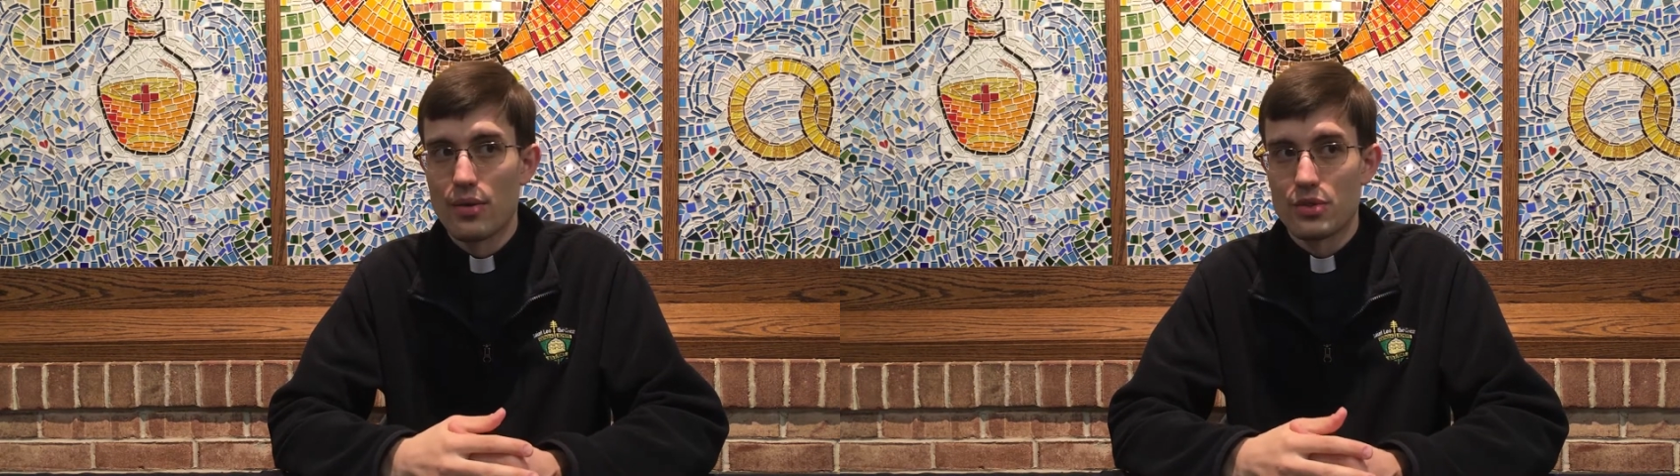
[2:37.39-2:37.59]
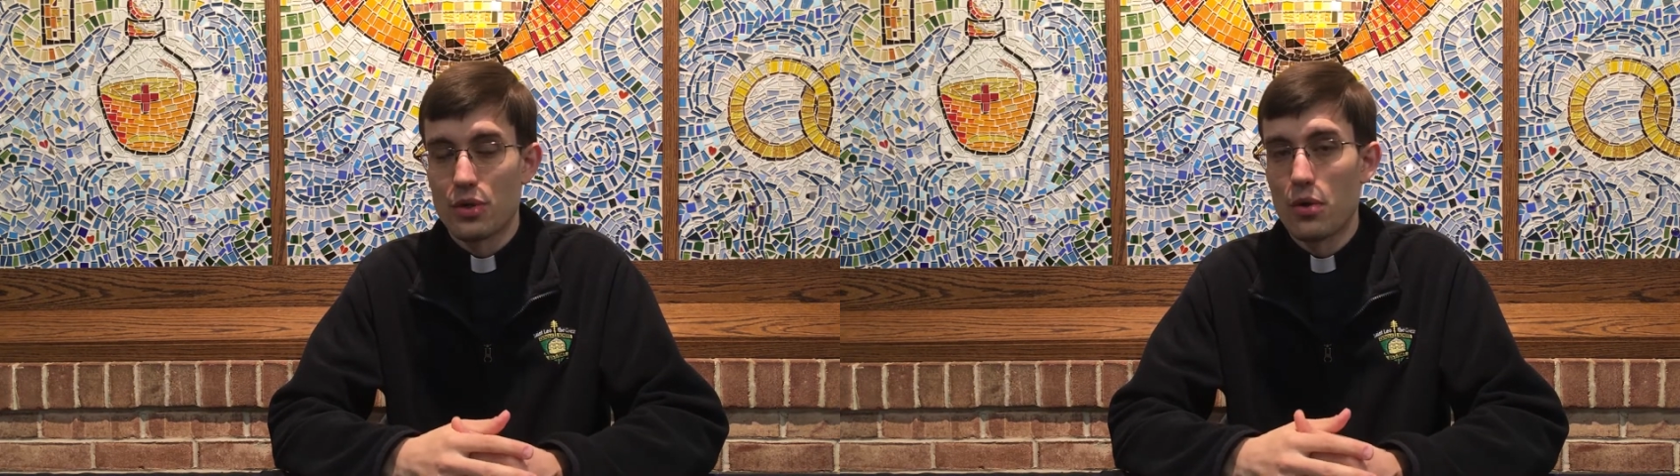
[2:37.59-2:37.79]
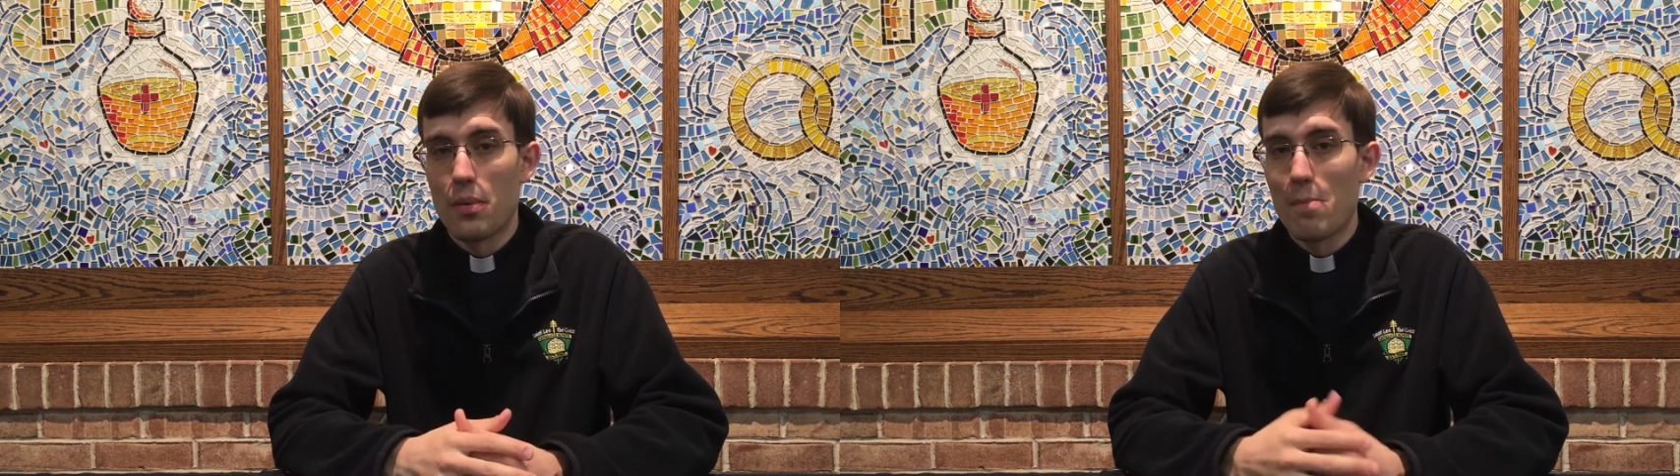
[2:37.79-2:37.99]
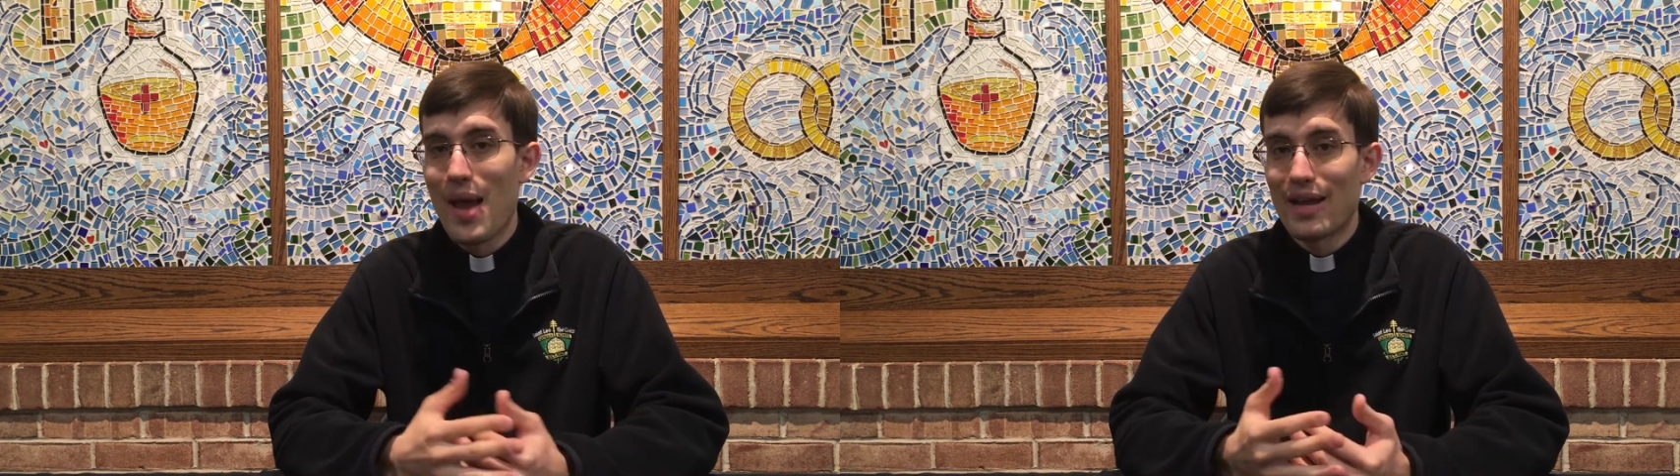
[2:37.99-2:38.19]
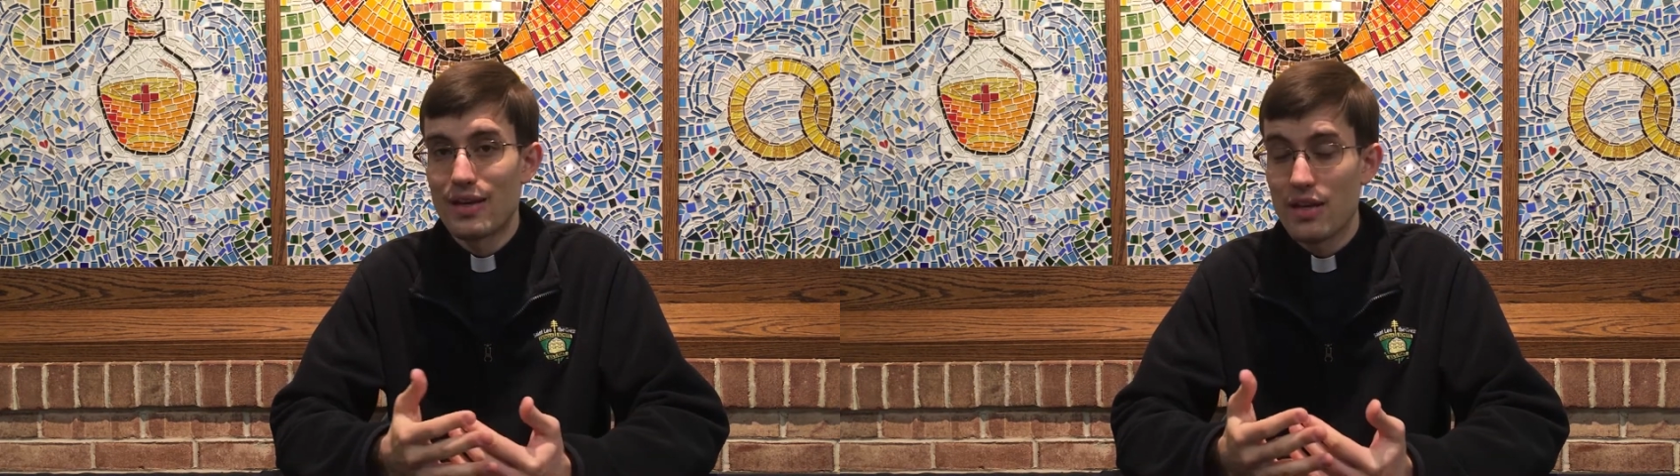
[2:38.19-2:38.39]
So
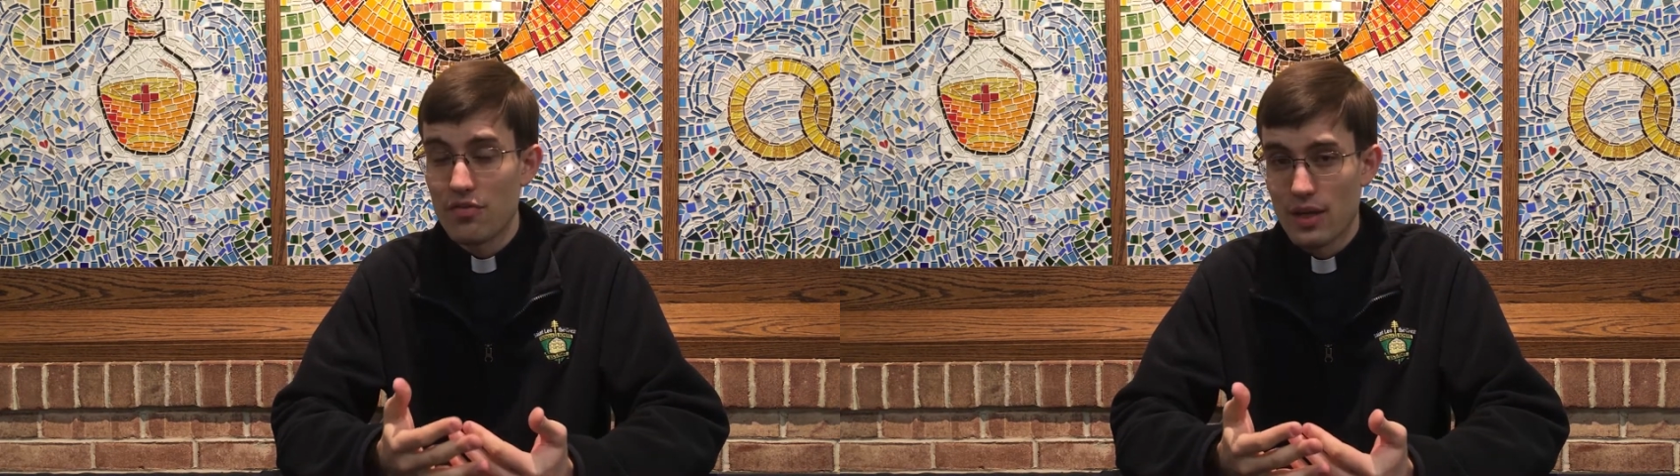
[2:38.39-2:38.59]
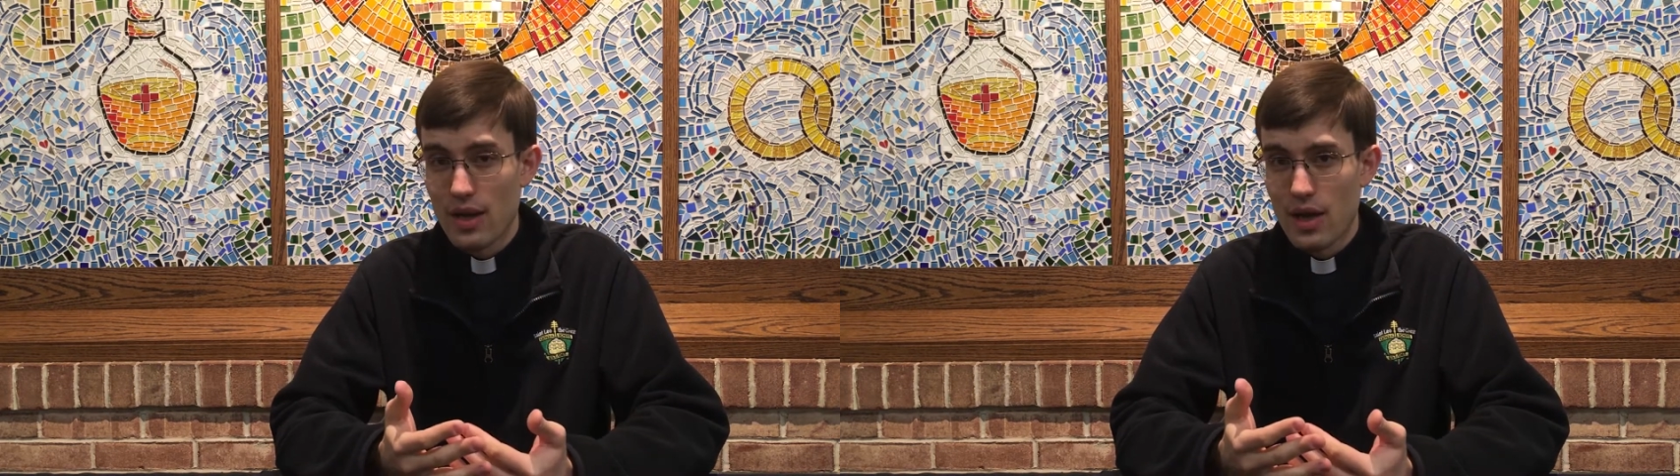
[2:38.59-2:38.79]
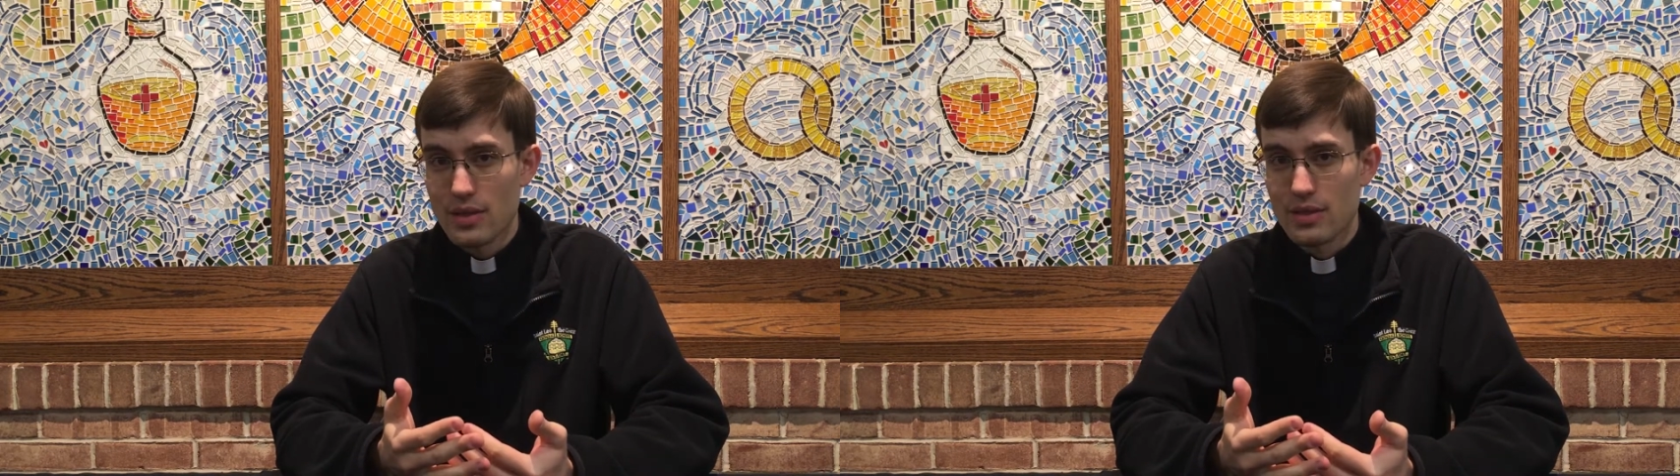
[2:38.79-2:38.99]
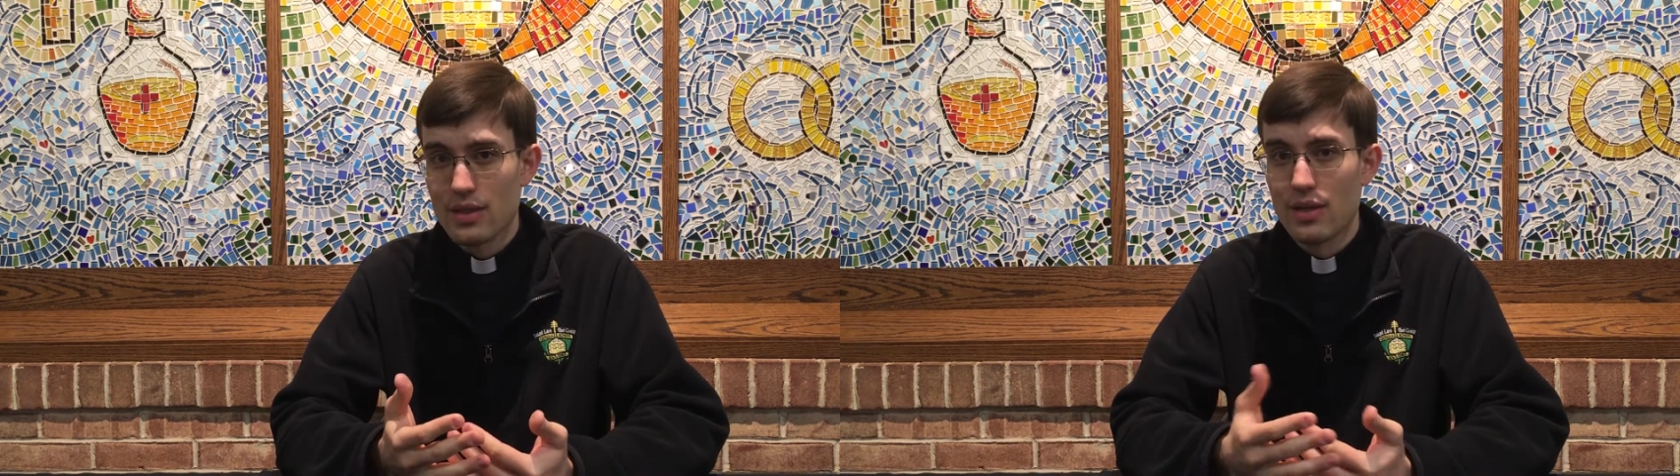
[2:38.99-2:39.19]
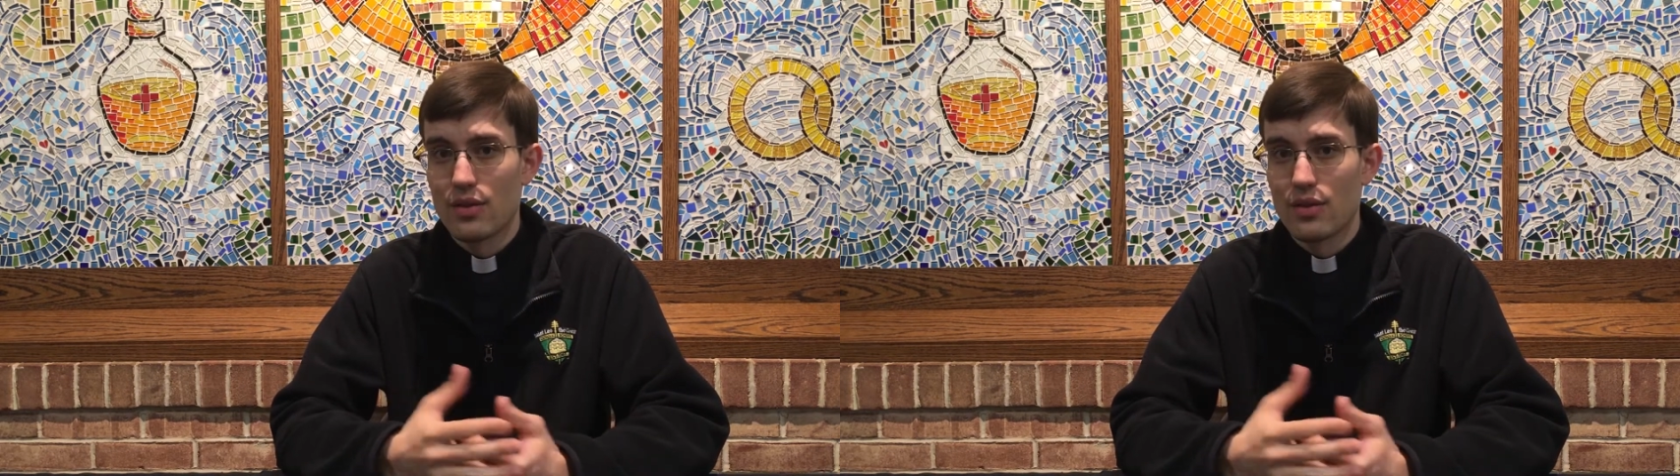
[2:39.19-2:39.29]
Magnificat,